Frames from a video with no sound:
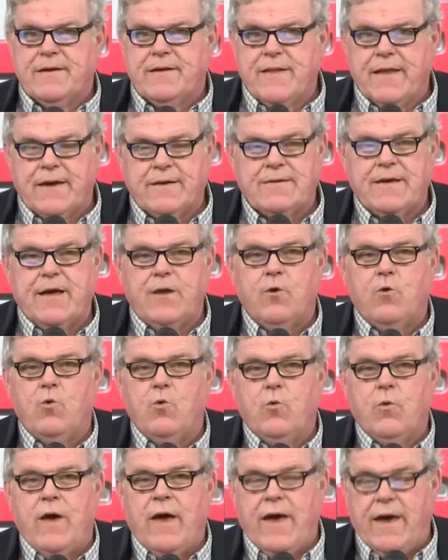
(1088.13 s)
Like I said,
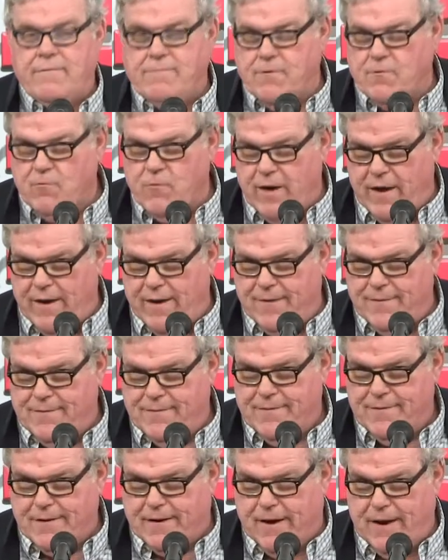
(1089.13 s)
whoever
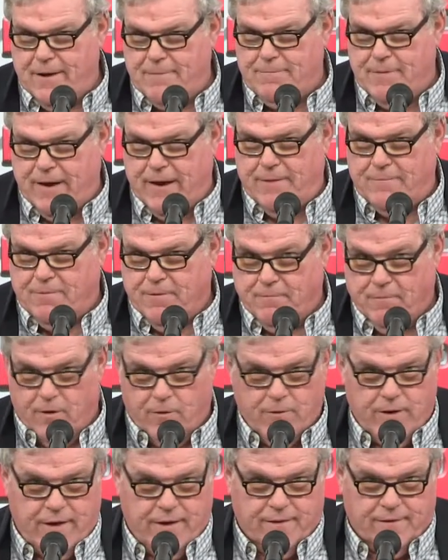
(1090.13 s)
ran the campaign for
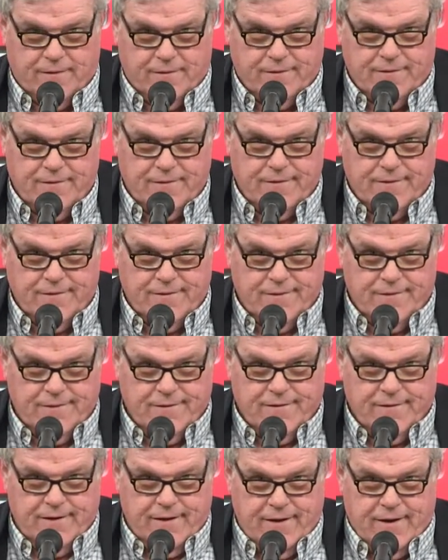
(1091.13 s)
Mo Hill
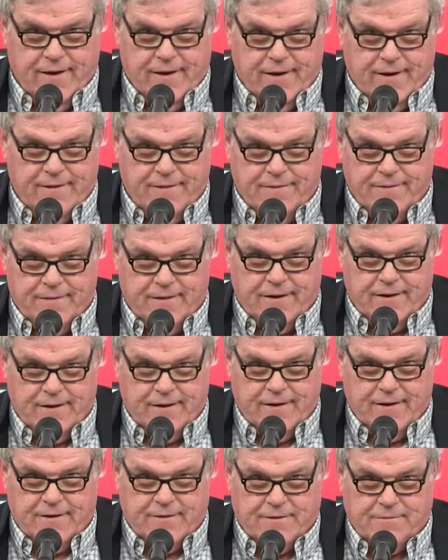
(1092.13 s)
and
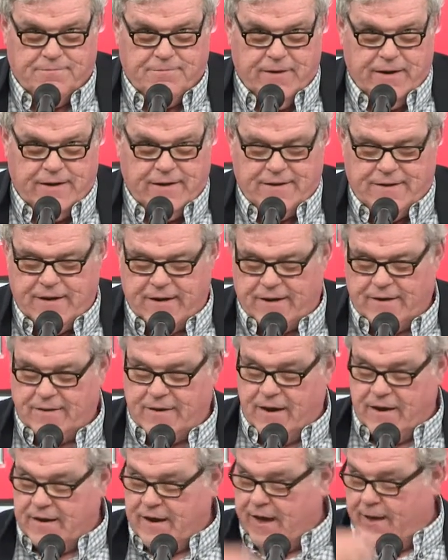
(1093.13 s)
the defeated ticket
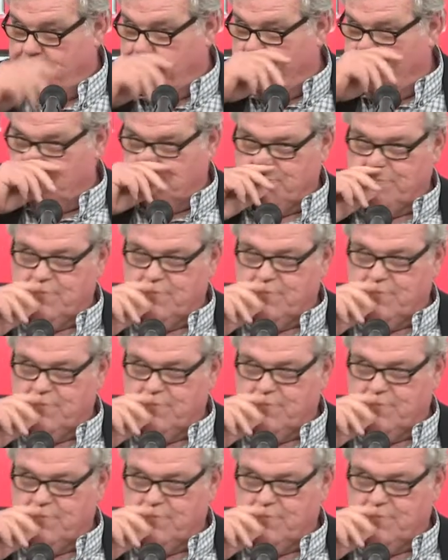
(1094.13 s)
there, again,